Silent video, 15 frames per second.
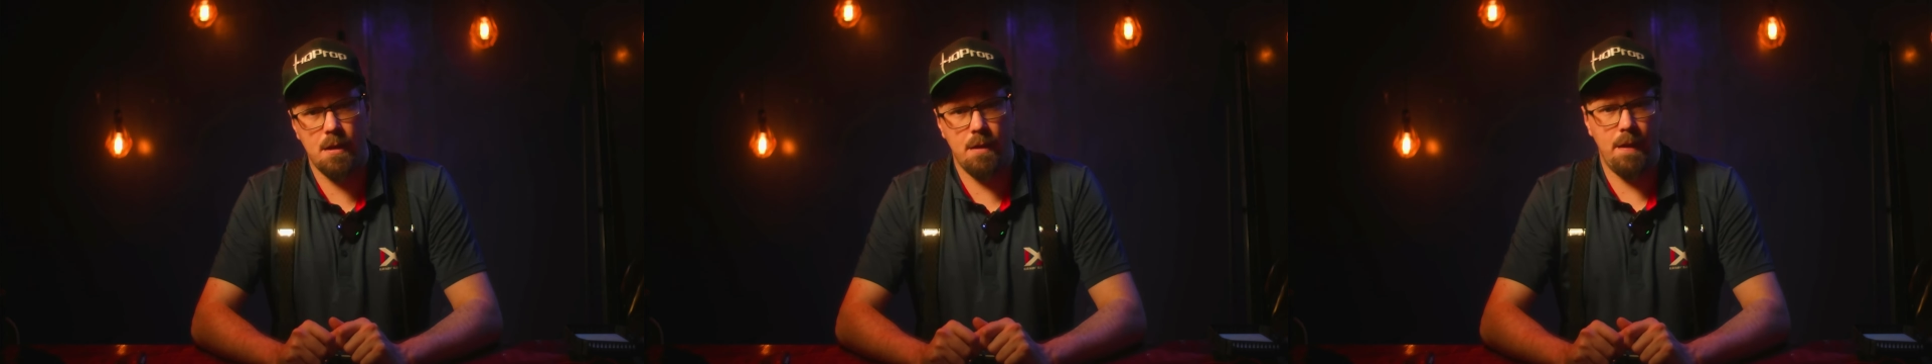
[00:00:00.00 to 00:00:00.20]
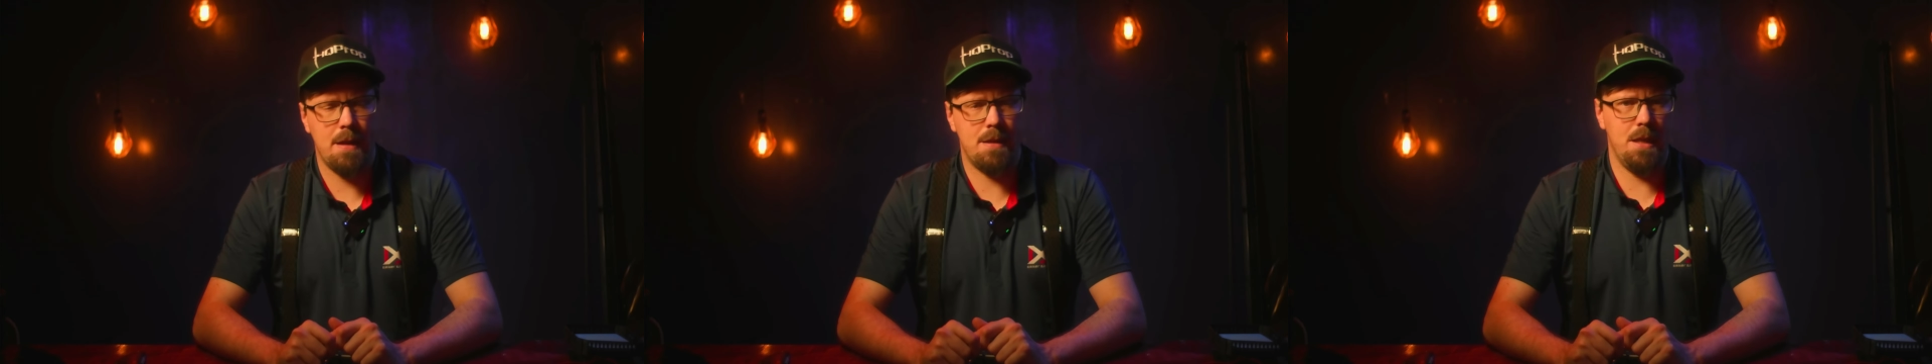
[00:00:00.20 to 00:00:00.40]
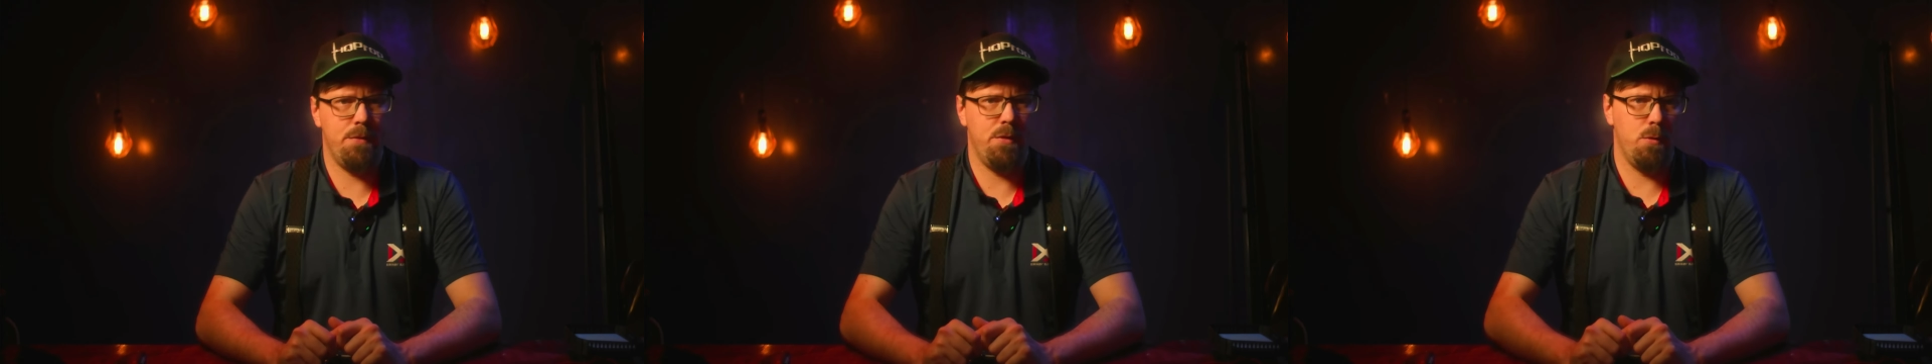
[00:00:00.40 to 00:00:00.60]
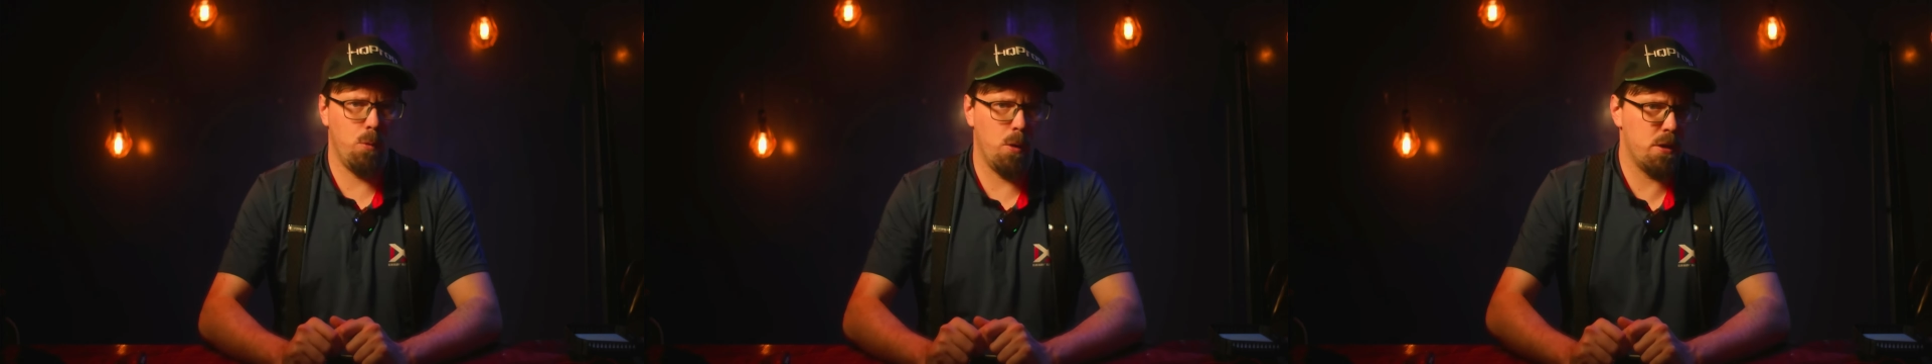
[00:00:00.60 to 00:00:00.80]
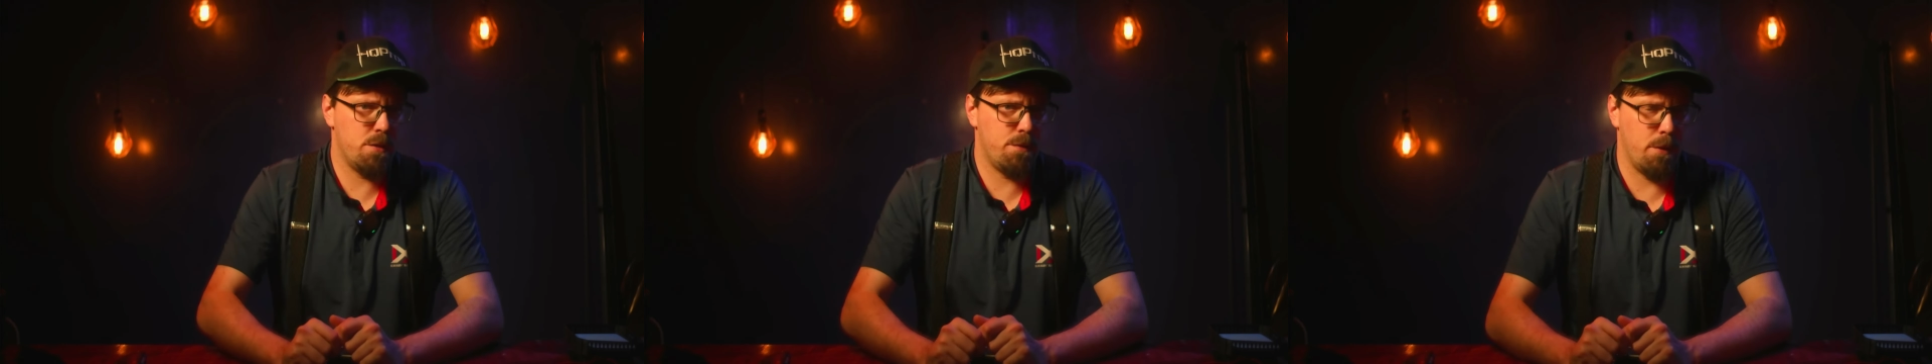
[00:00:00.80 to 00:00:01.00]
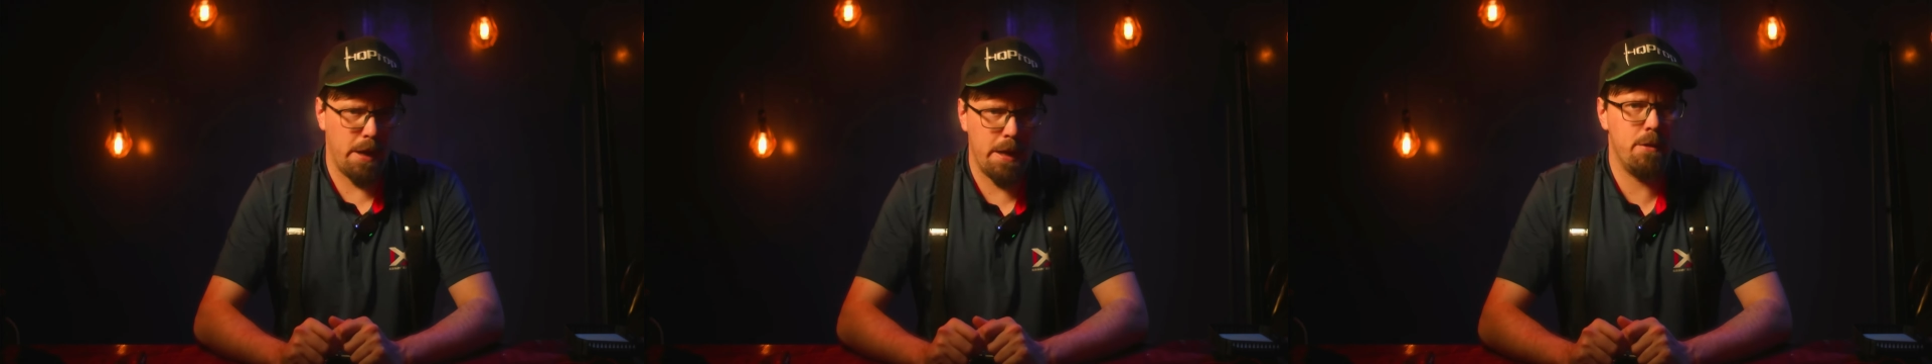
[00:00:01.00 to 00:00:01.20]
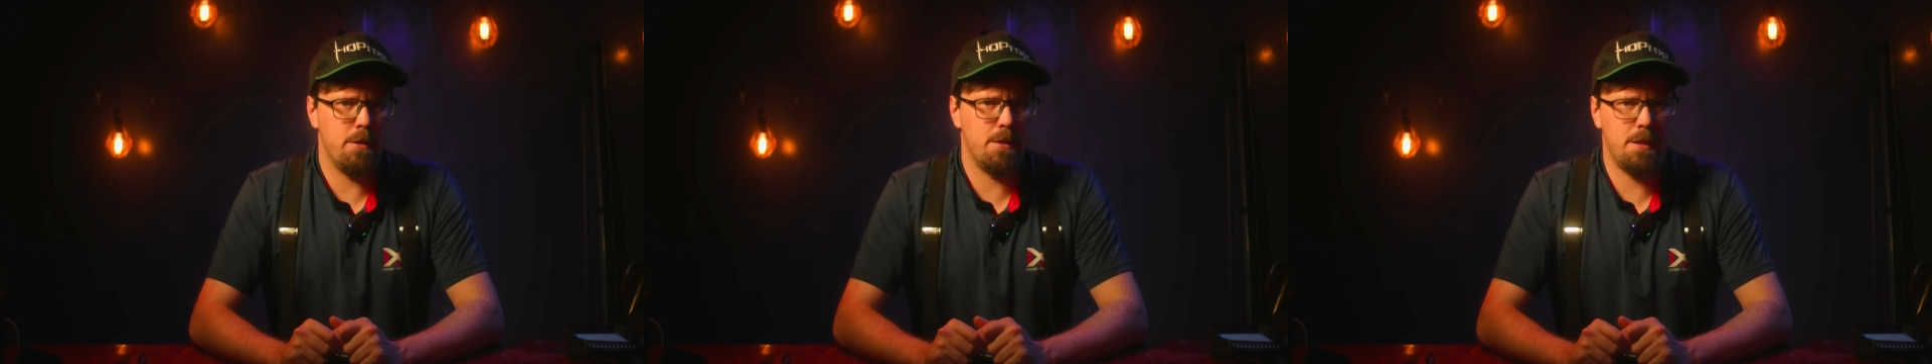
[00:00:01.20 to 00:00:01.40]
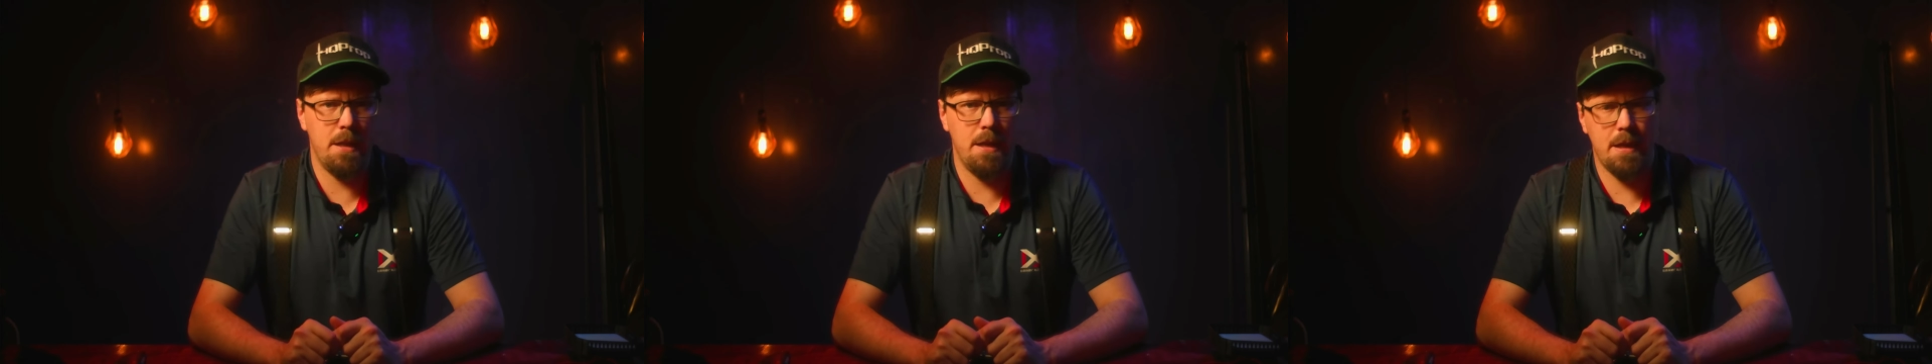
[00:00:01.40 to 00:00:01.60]
and that's even worse for inner
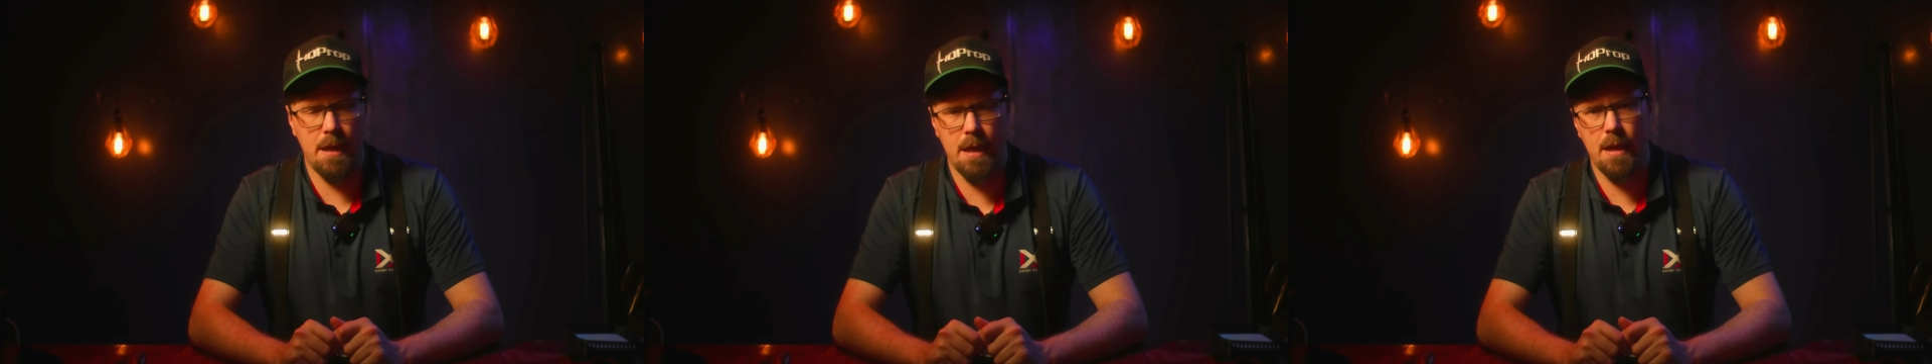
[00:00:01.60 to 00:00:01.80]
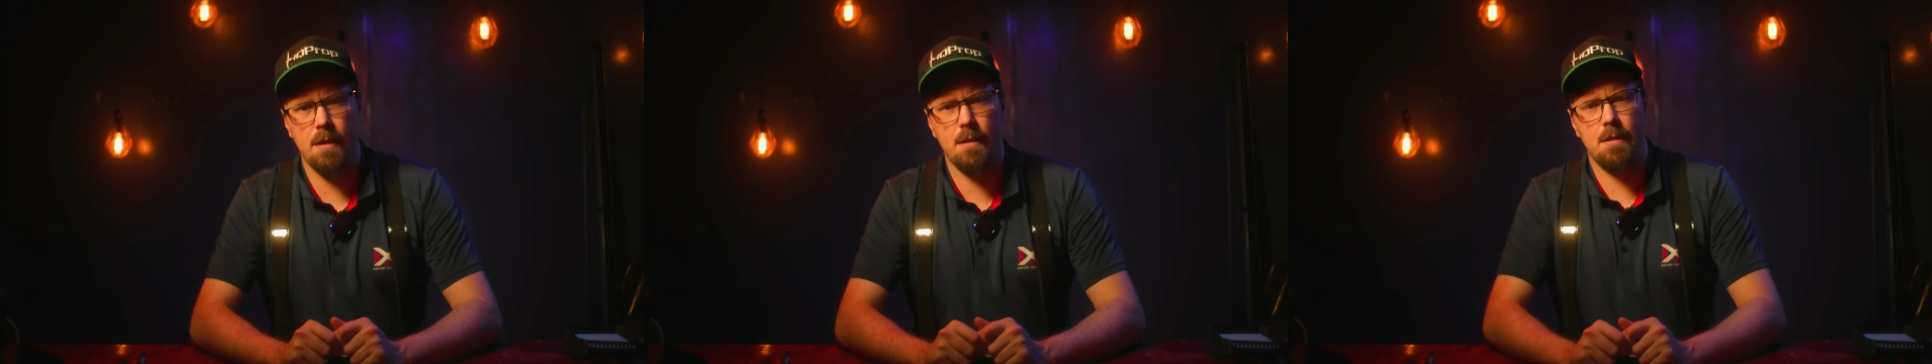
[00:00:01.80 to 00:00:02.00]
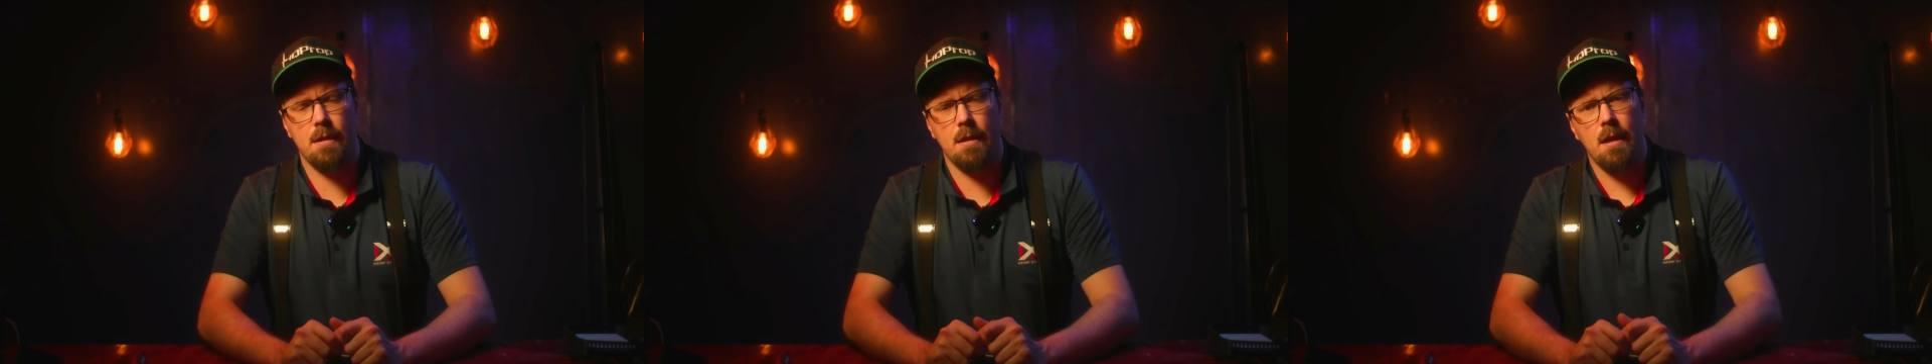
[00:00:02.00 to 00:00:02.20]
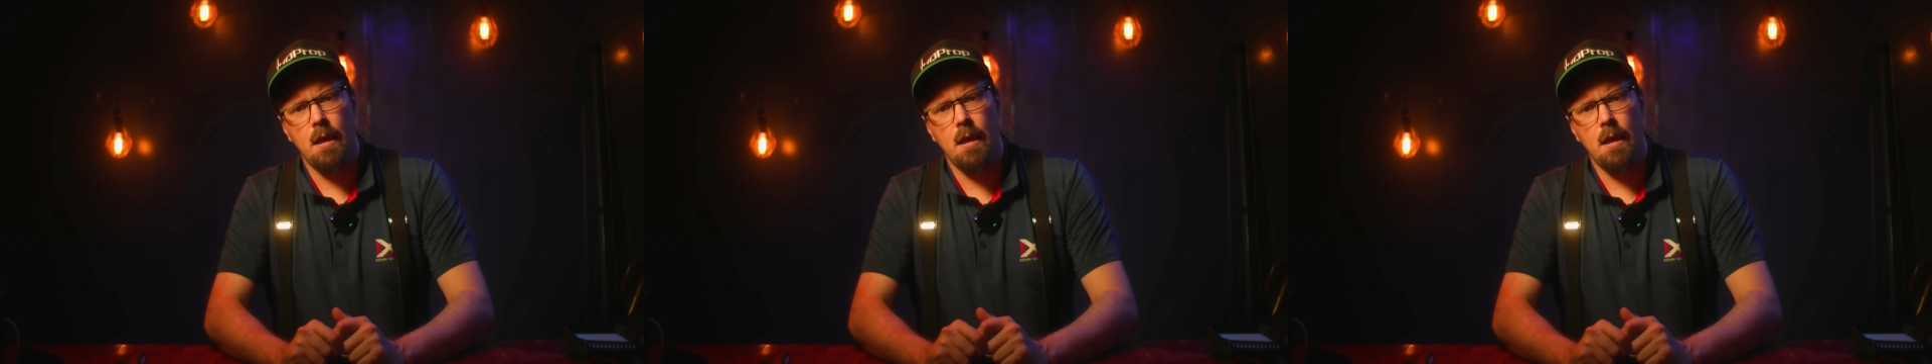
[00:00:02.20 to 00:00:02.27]
city kids. And